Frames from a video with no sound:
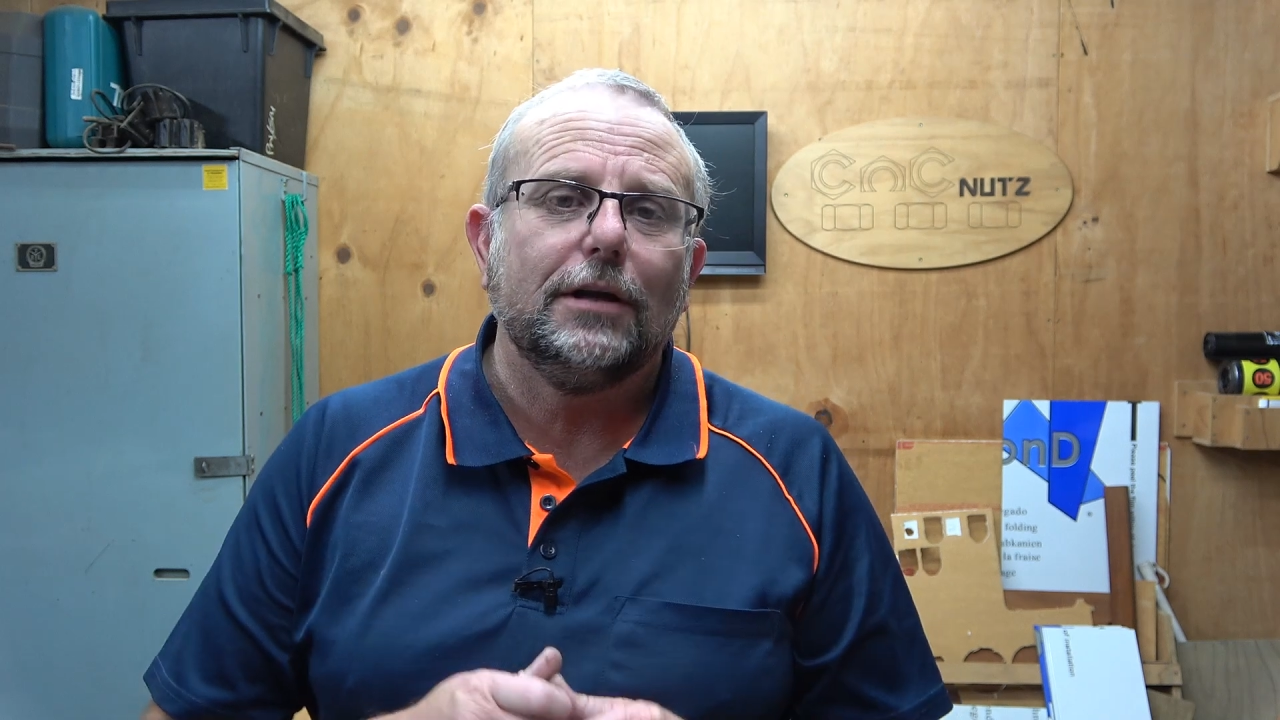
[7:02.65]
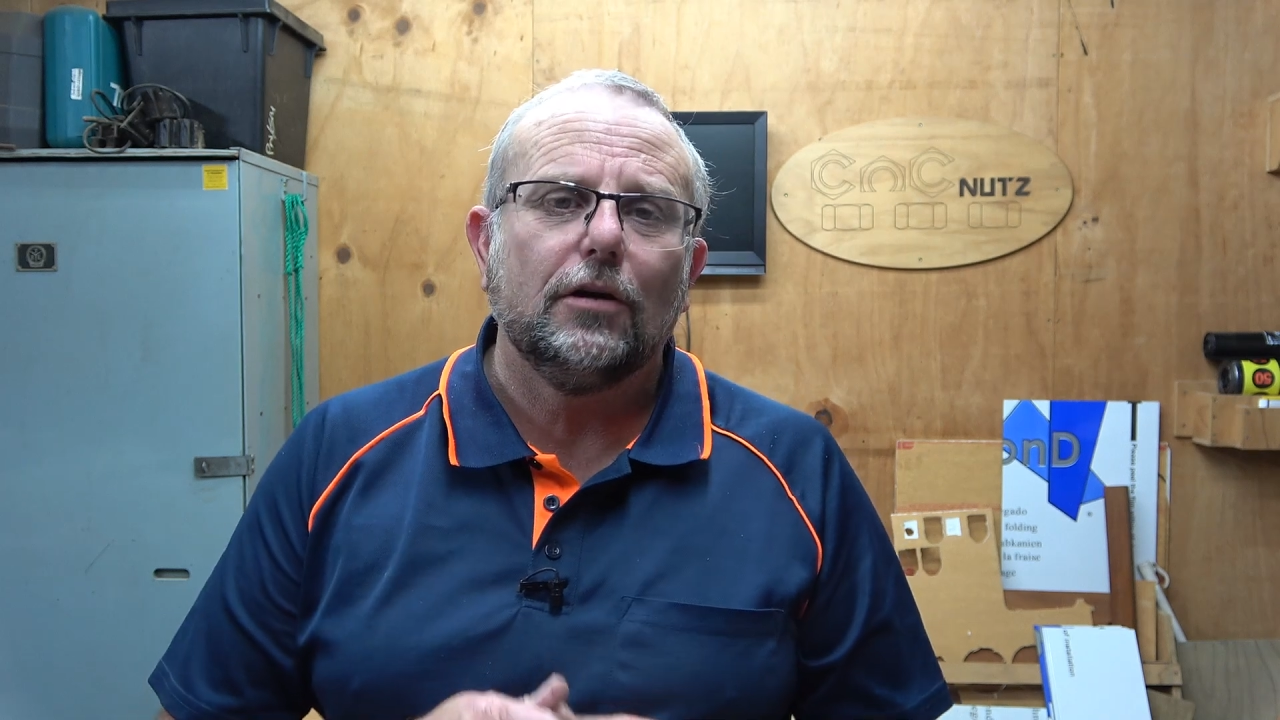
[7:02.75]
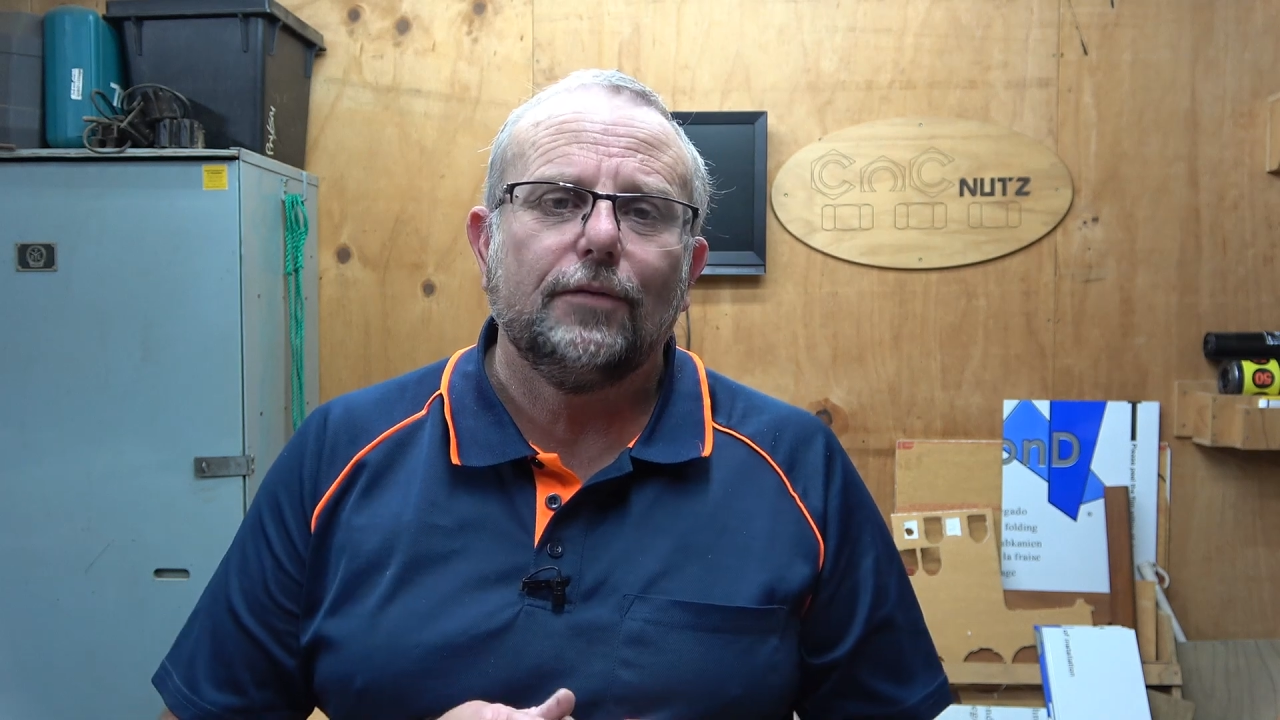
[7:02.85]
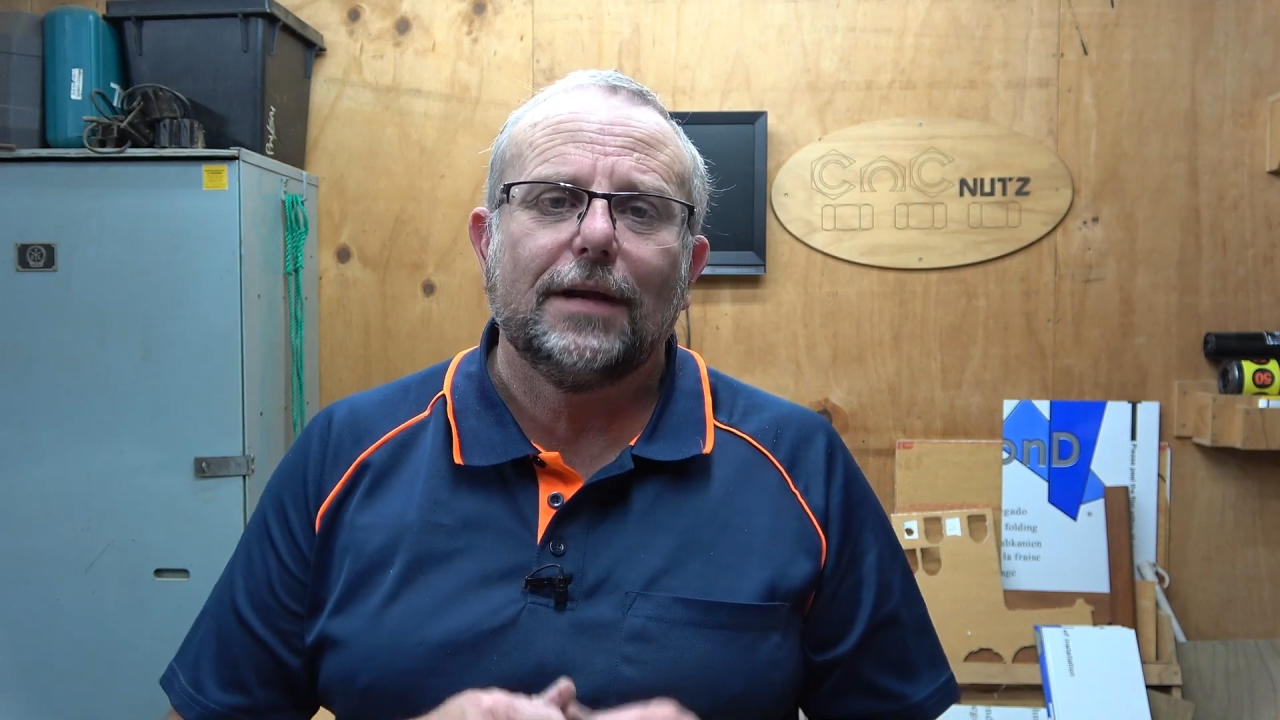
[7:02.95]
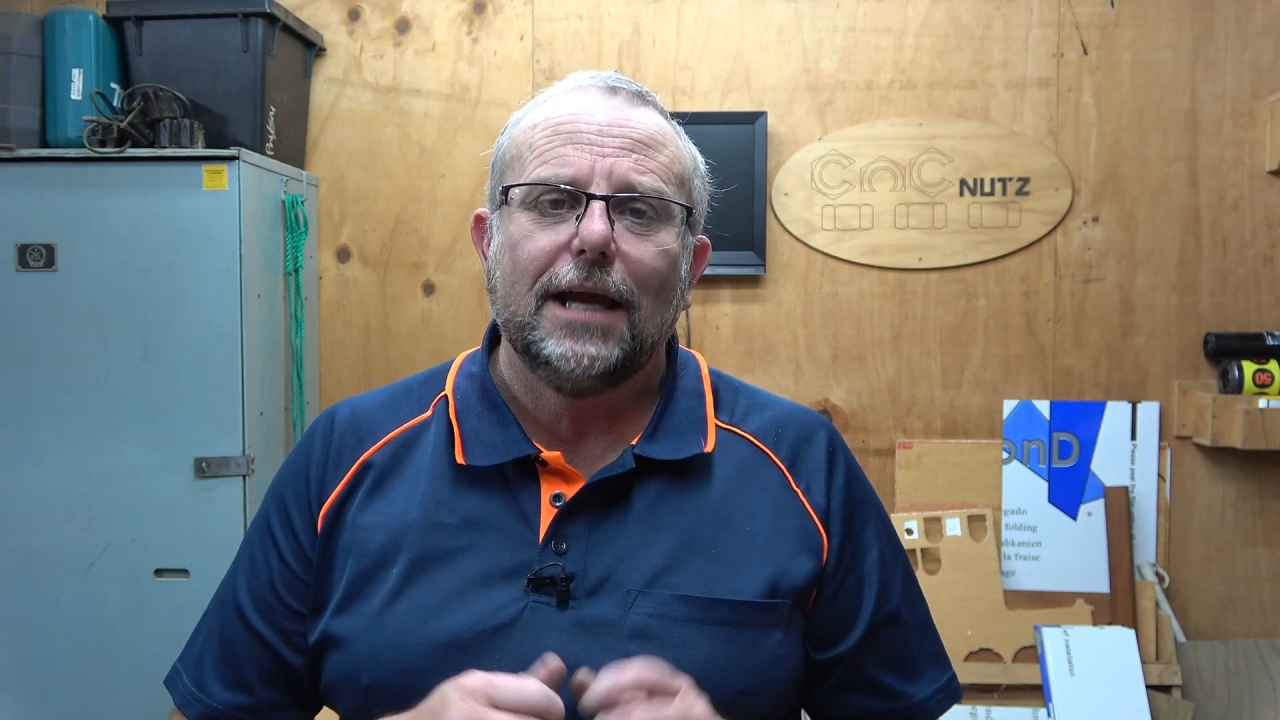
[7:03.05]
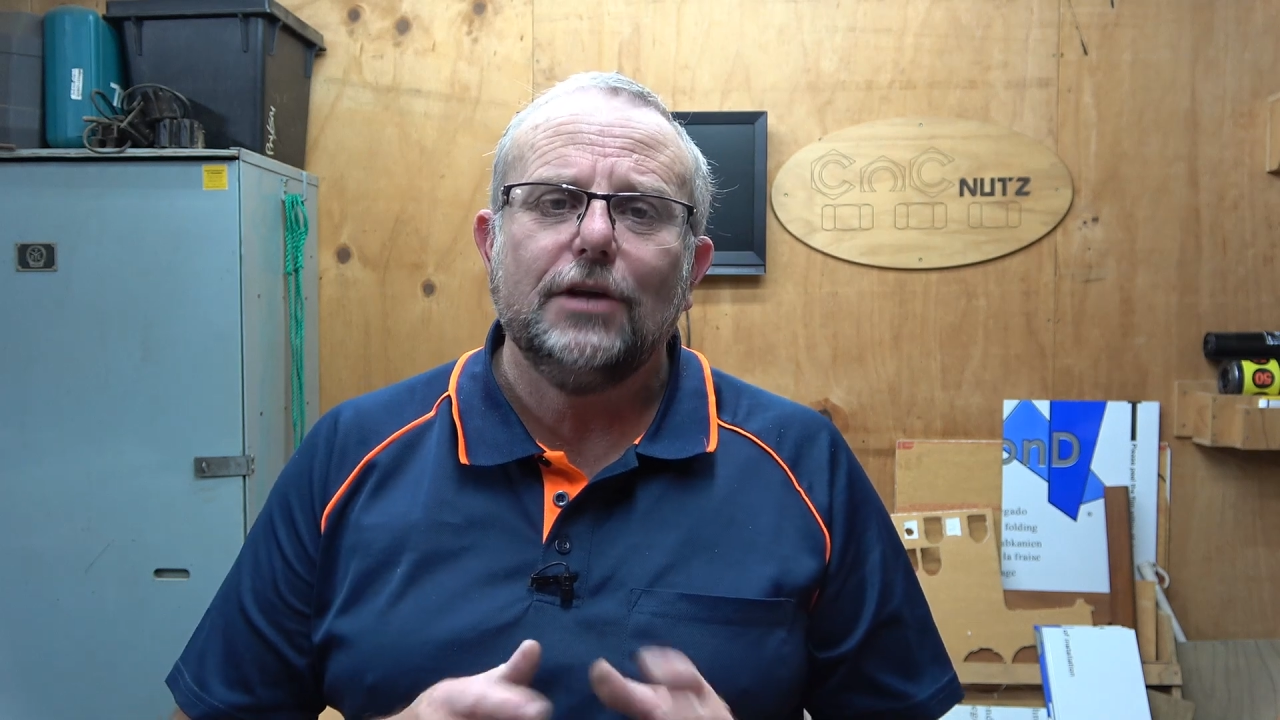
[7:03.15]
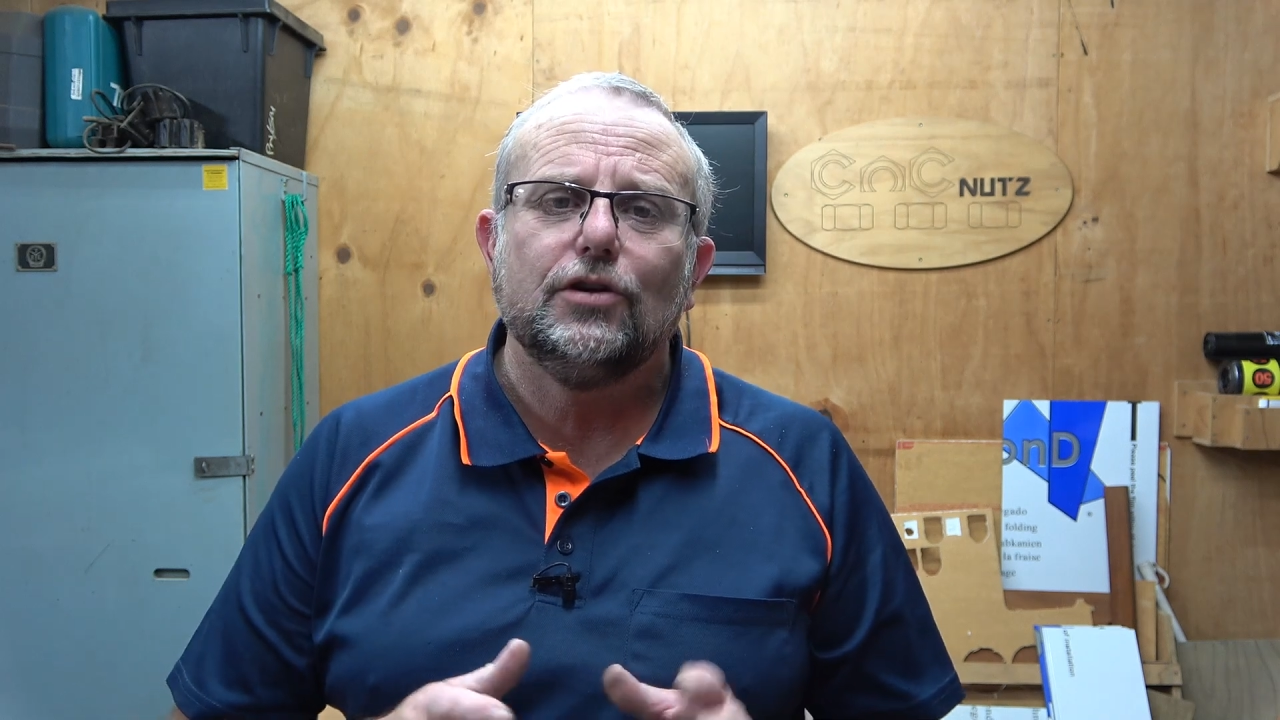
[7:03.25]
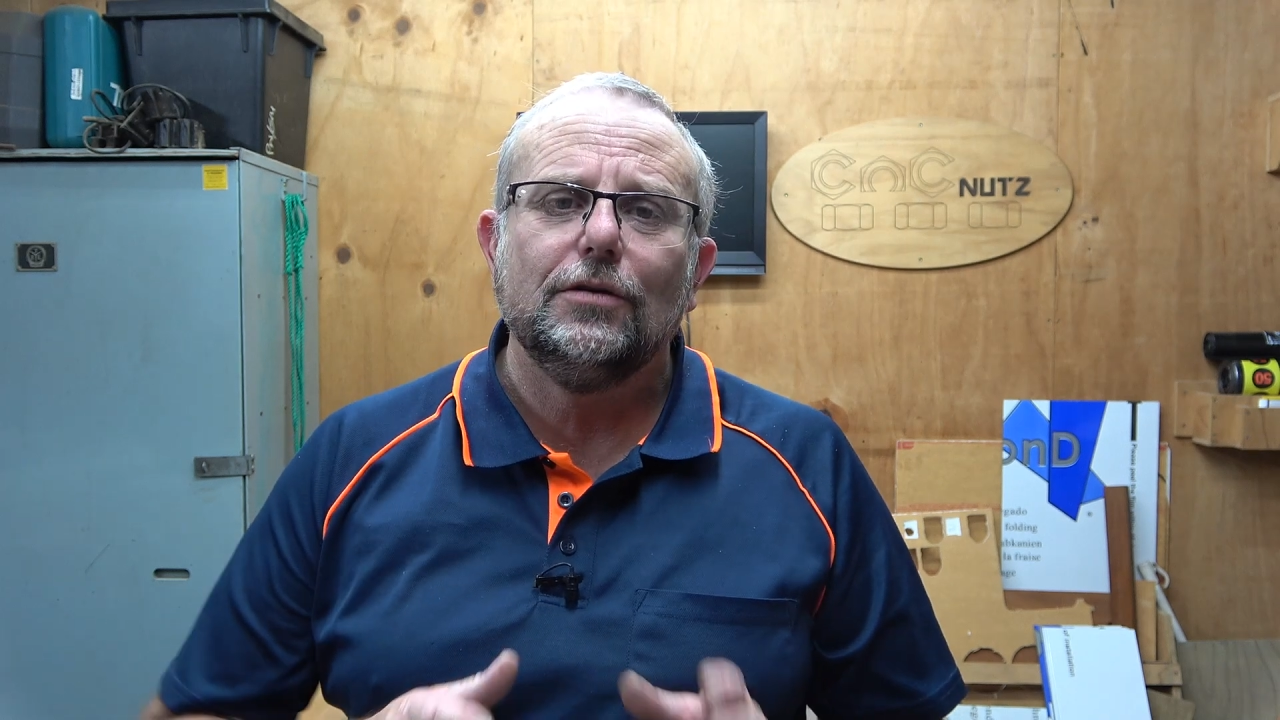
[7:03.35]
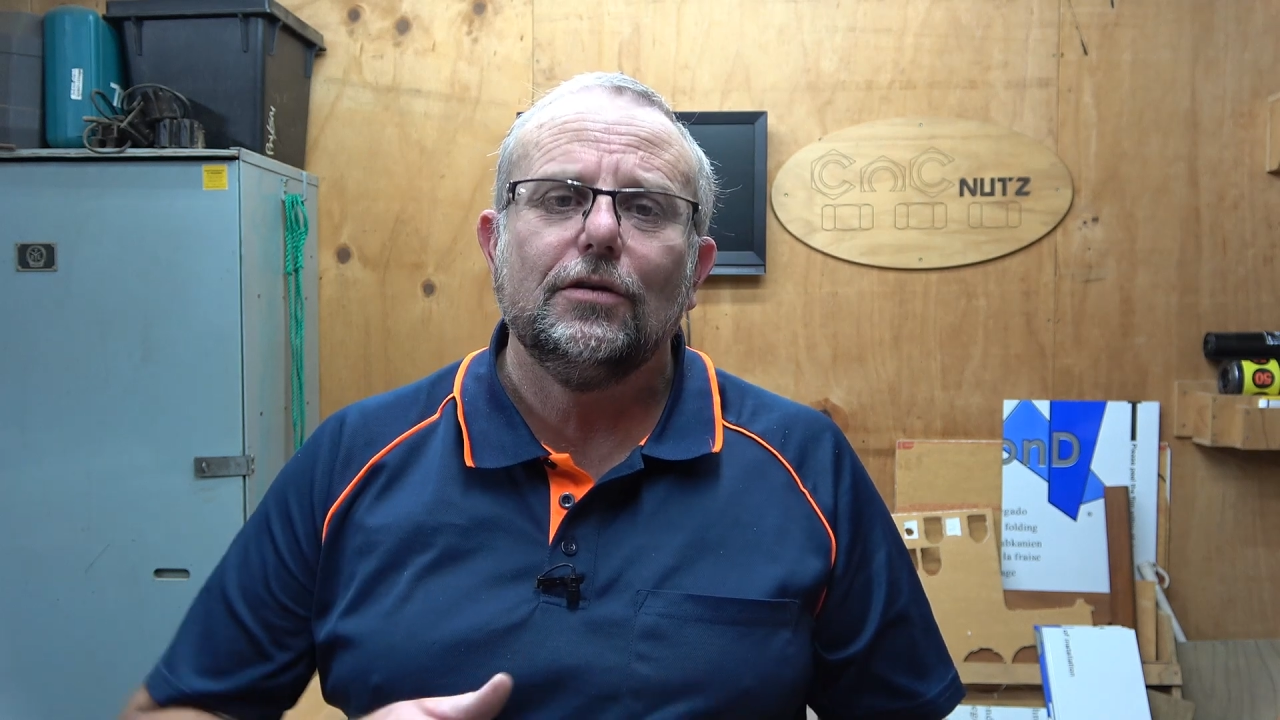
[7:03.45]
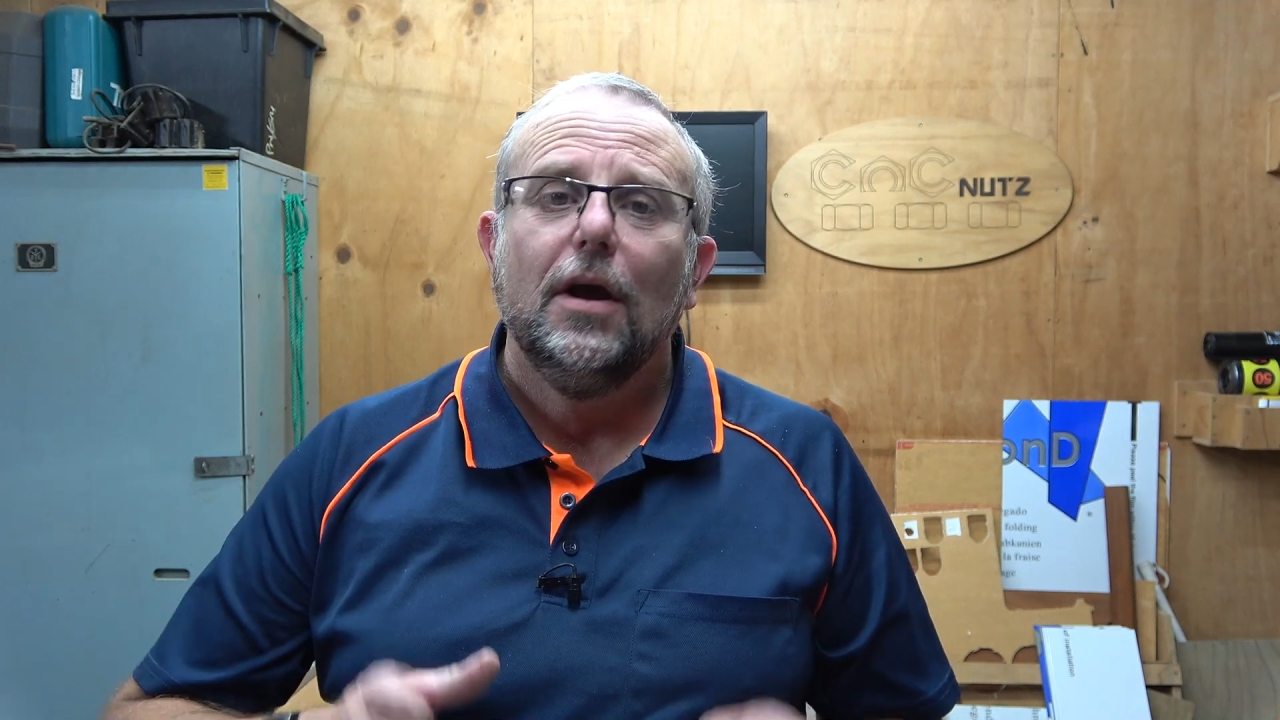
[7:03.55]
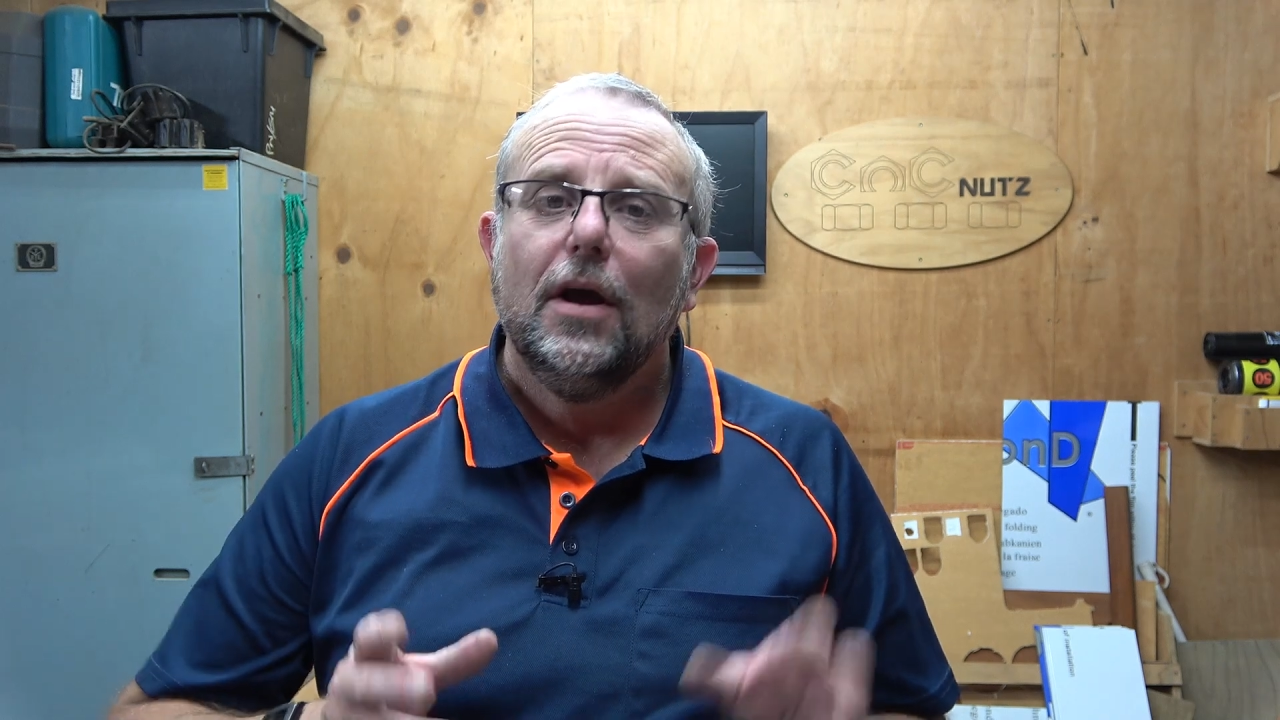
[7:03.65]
notifications